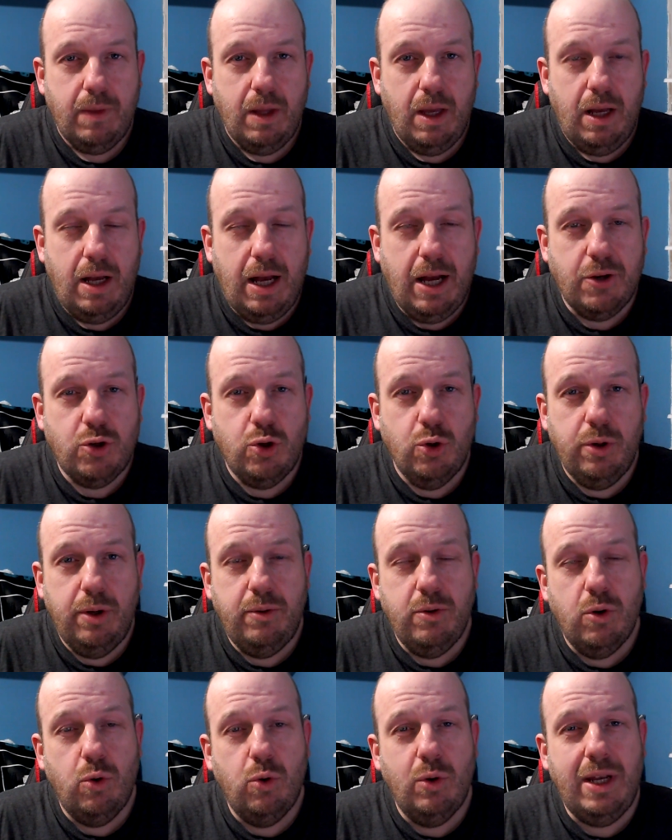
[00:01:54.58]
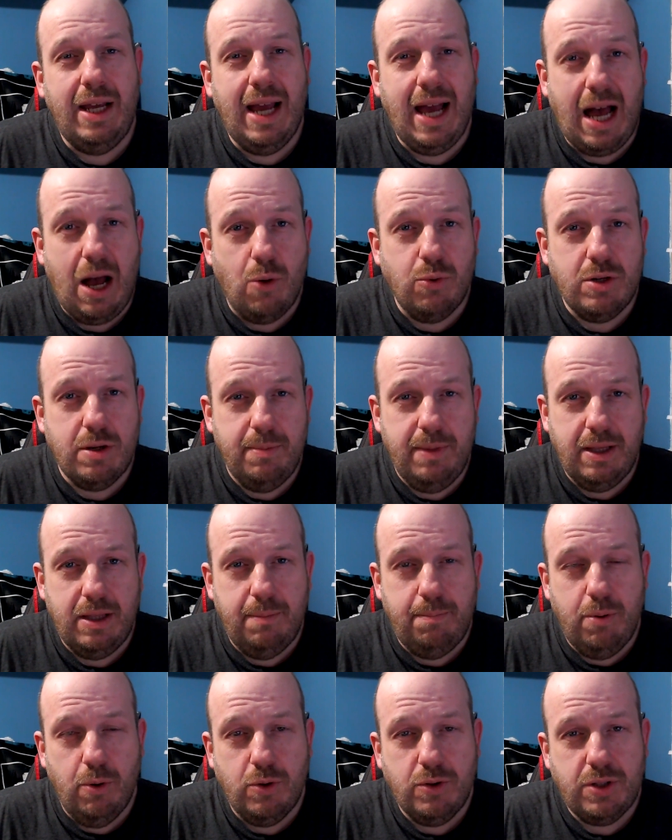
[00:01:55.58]
I'll show you not only how to make the
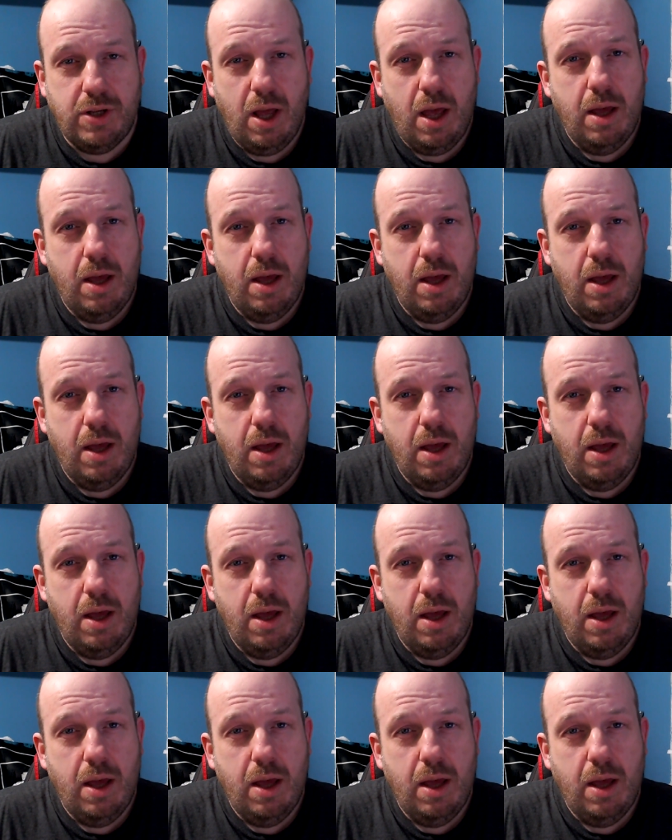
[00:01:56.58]
books,